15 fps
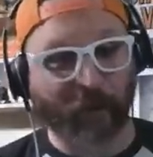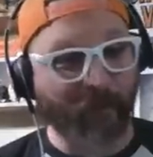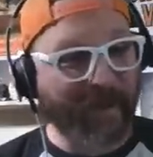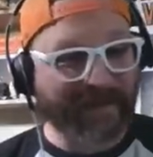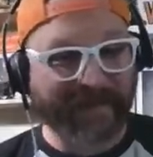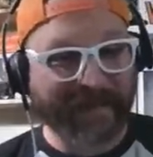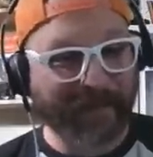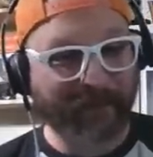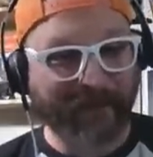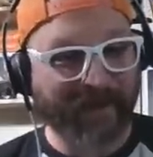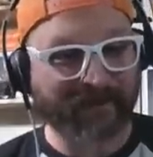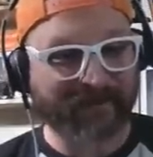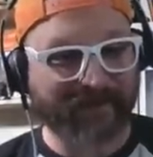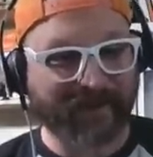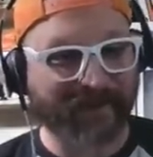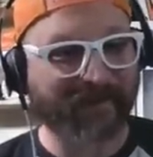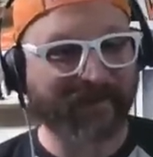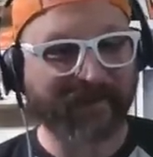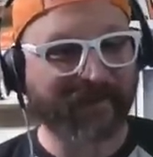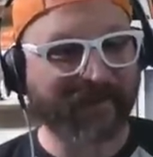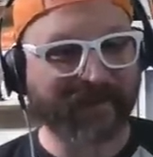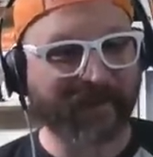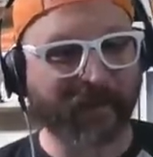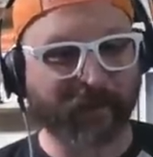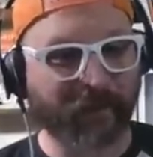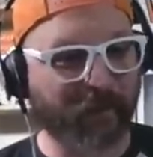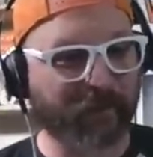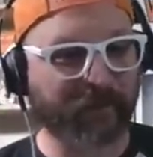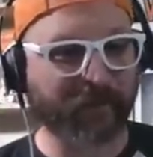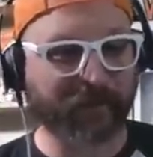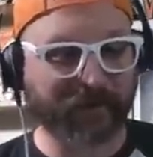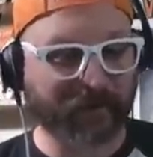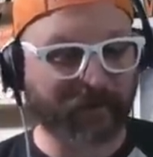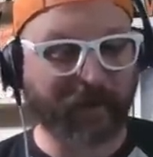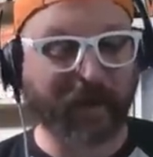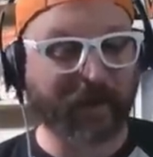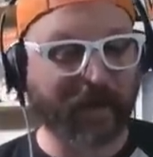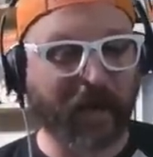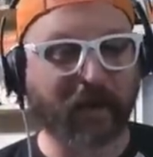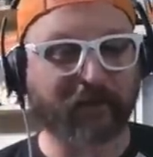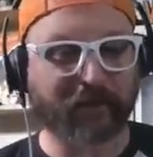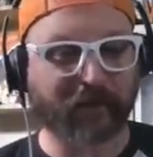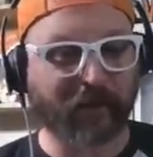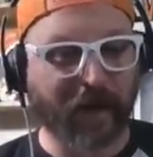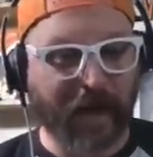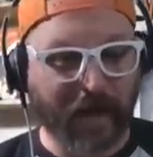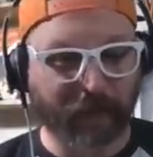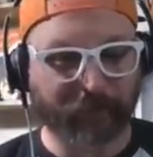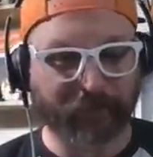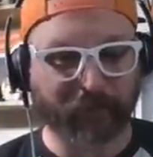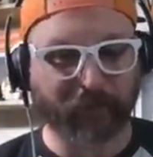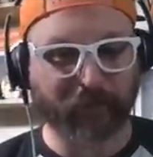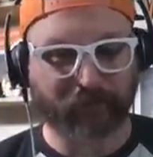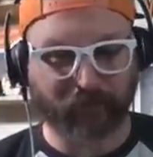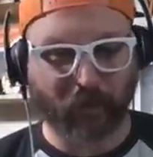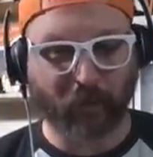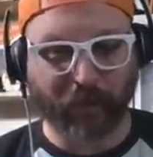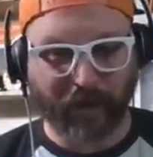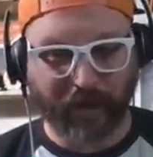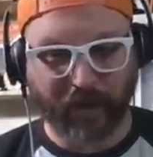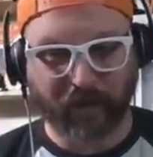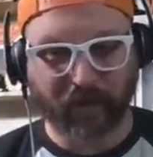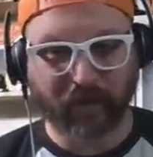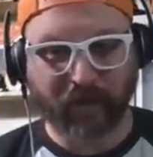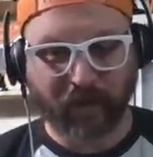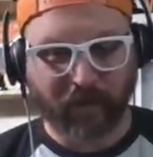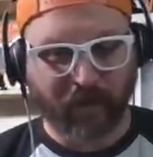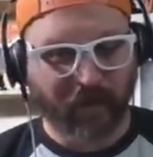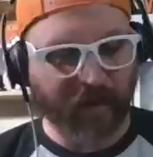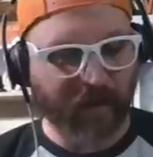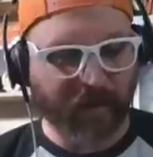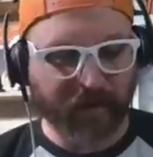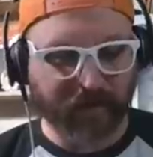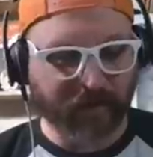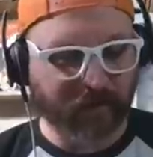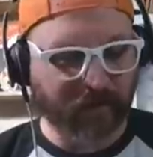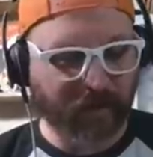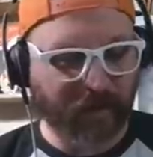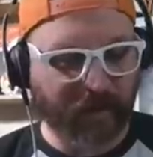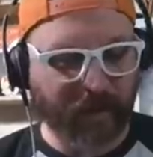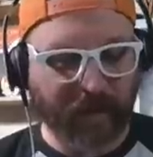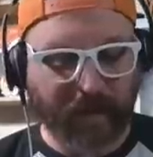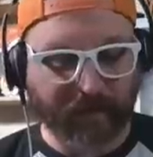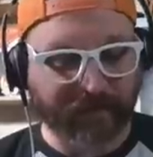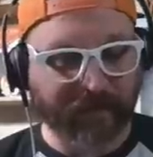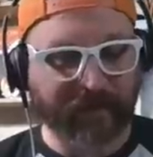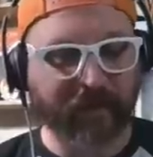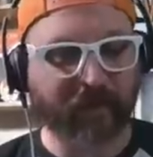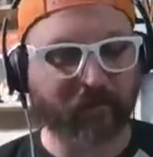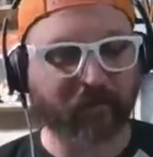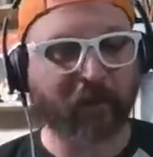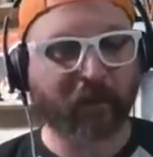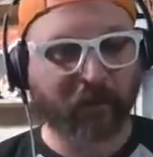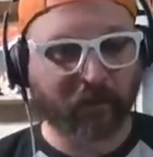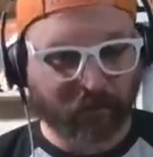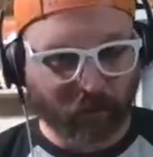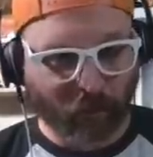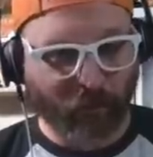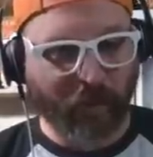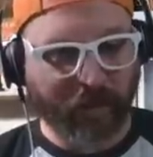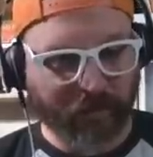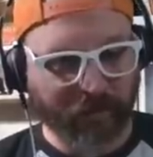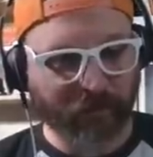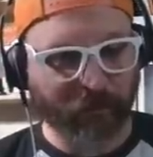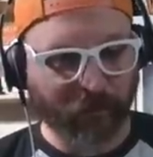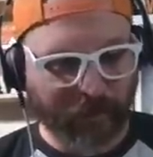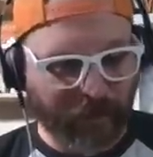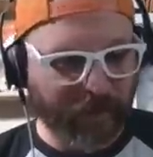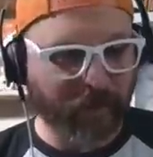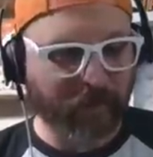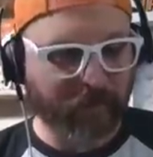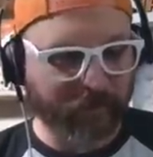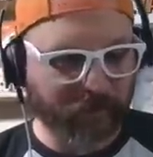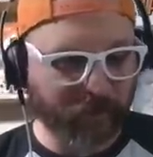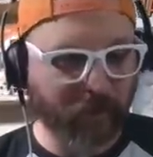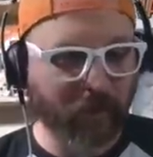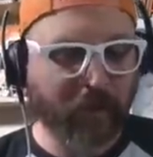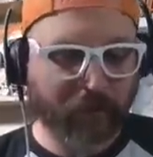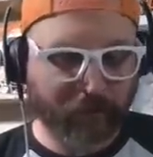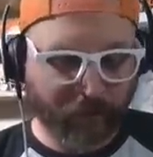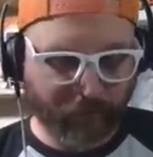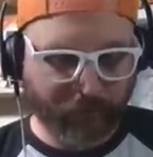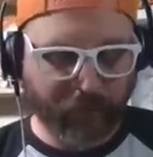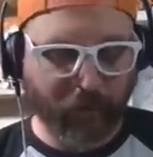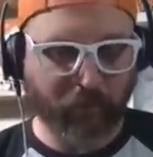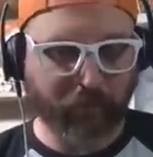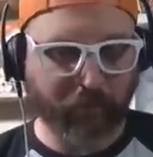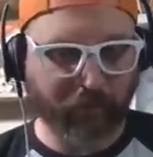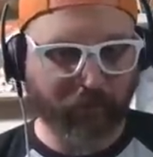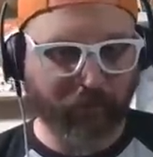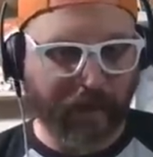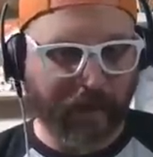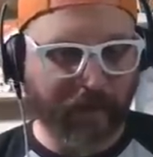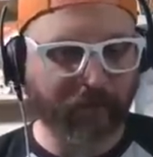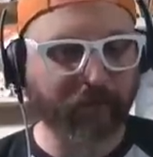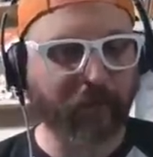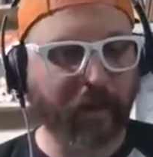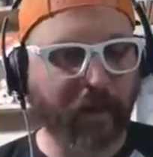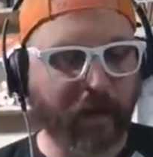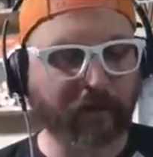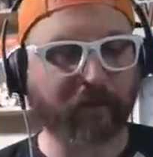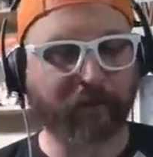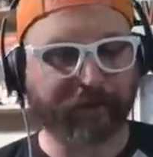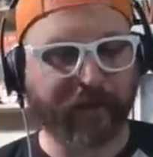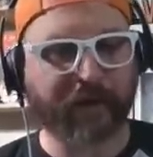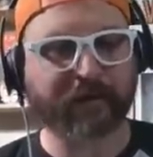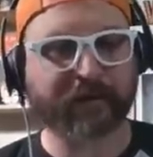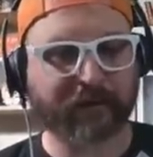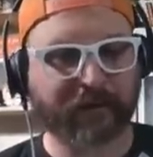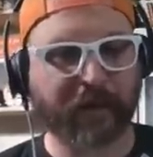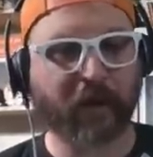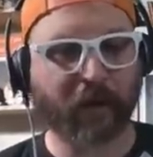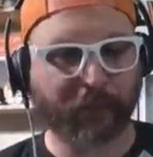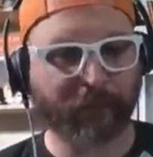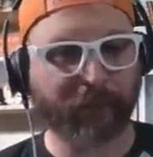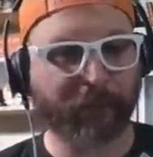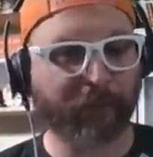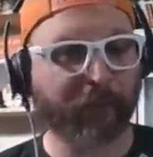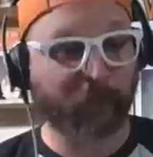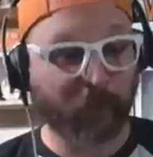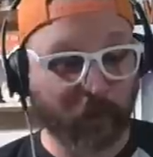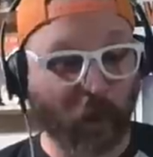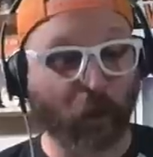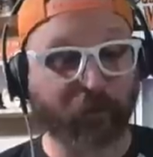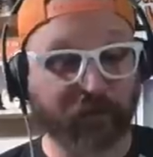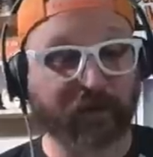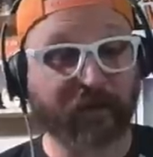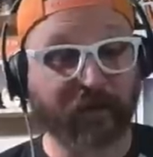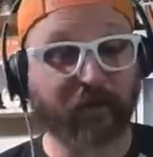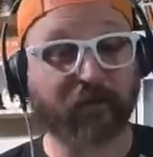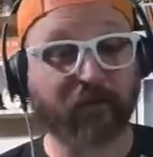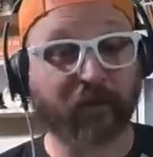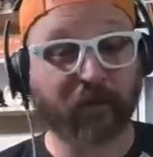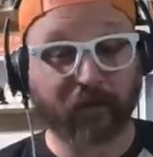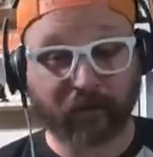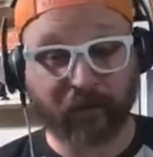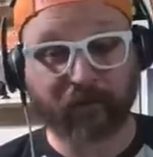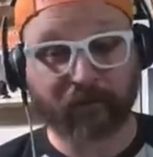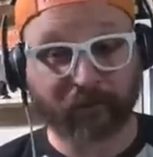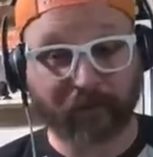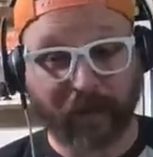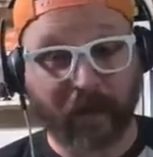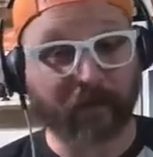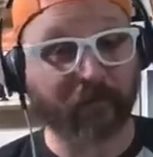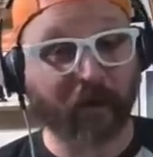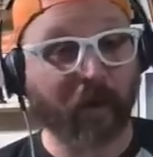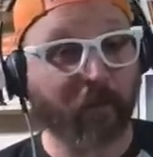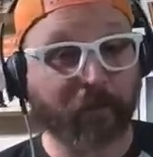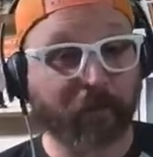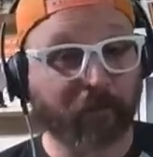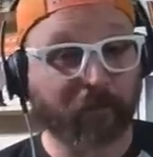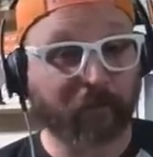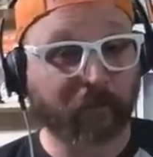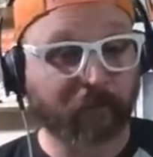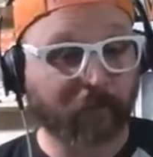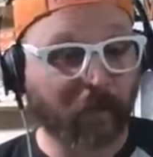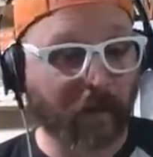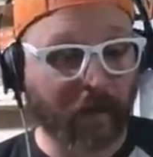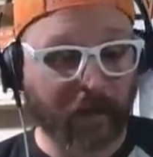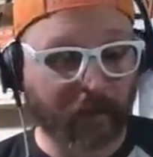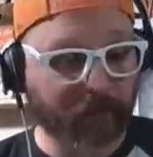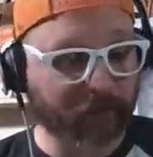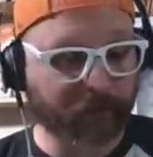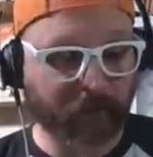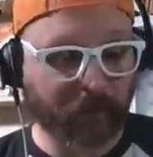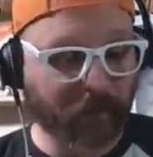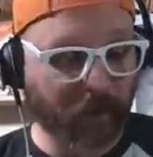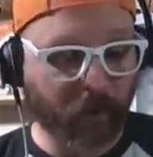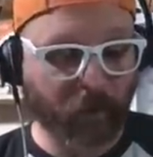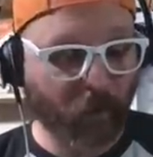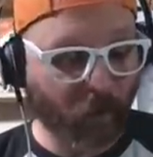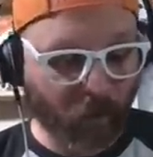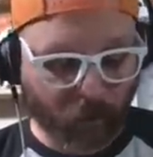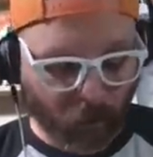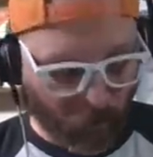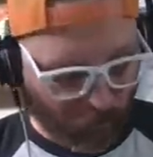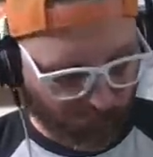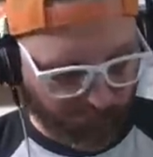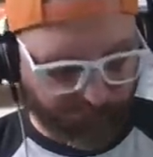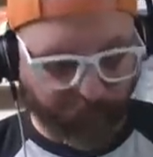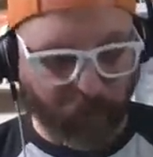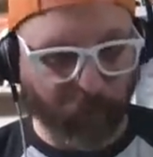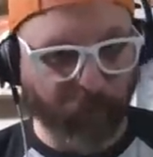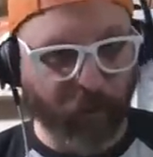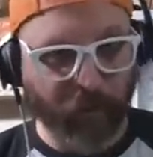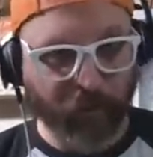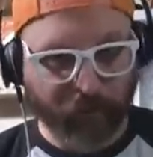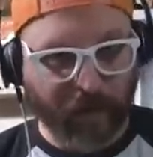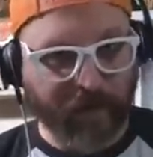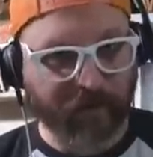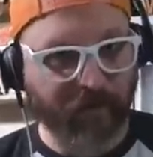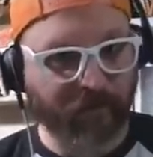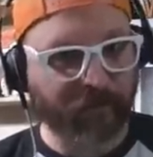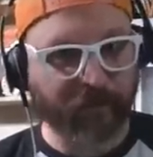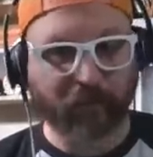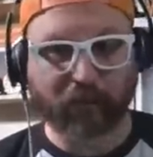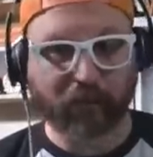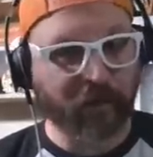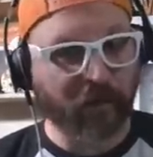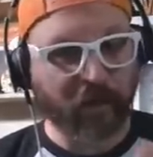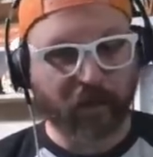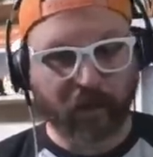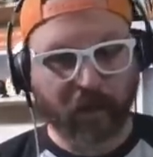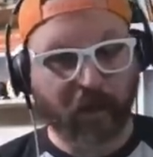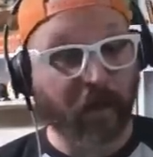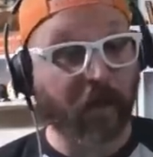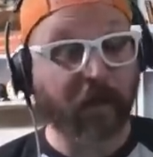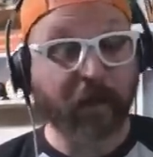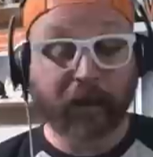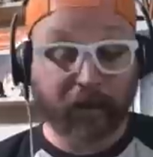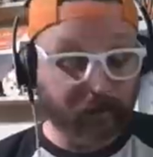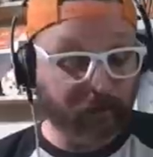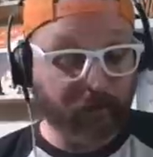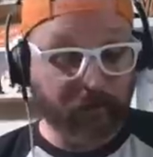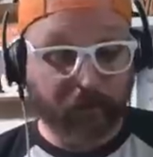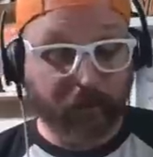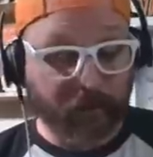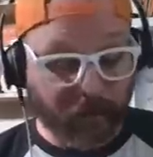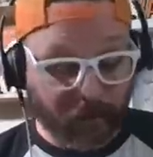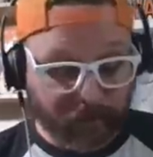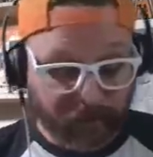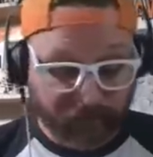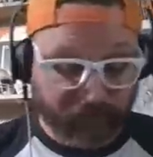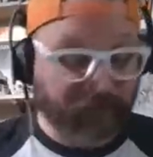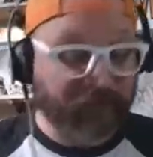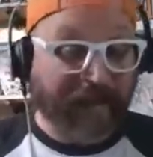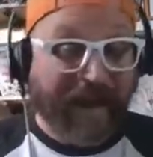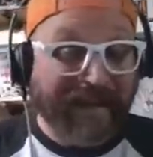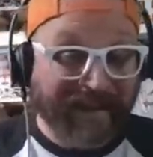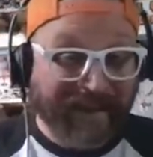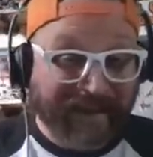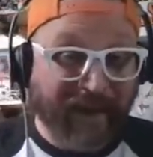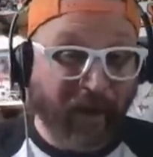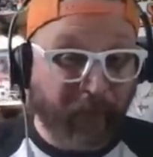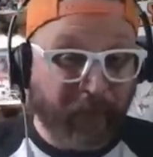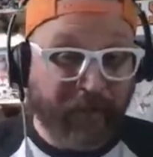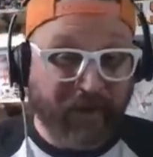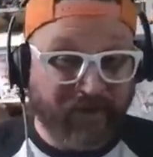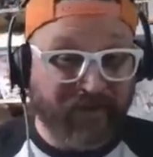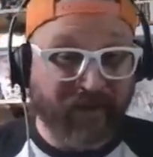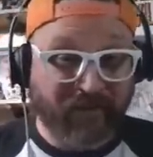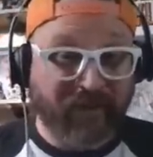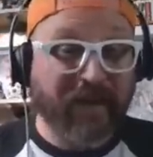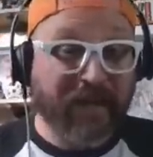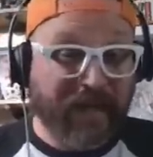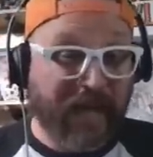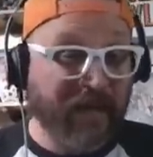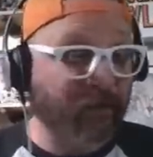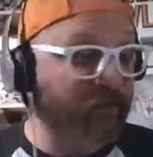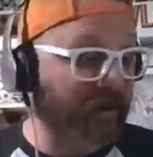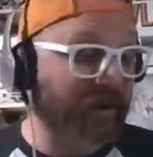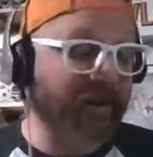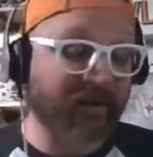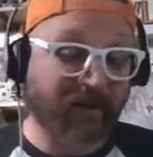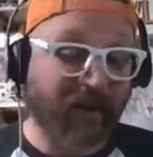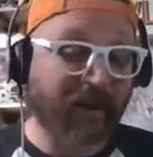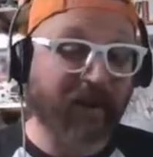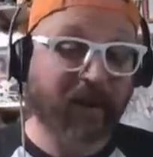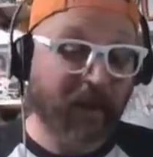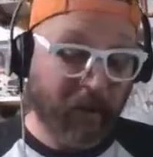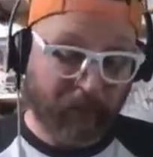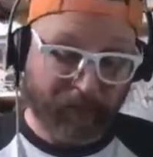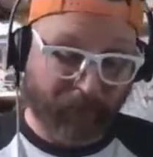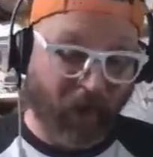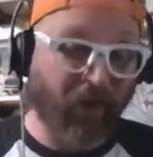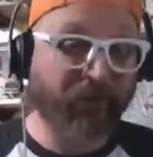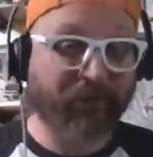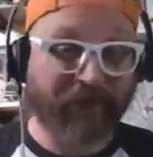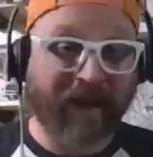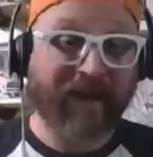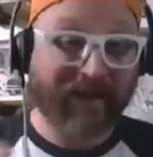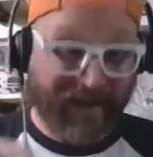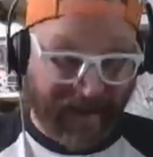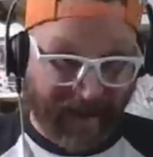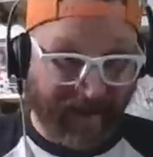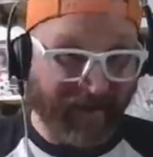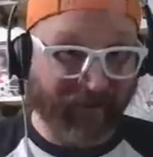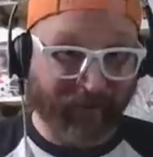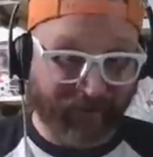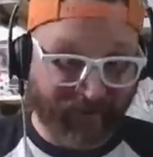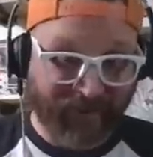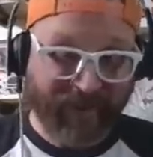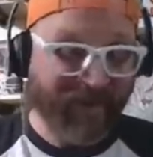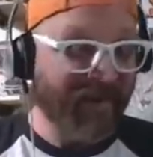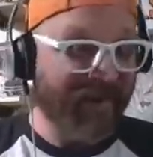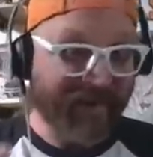are making impacts now. You know, they're, they're, you got guys that are absolutely showing out, and I think it is directly related to this coaching staff and the fact that they are coaching these these guys up. Um, you know, film room, practice field. Uh, taking care of business in games like Ball State, Akron,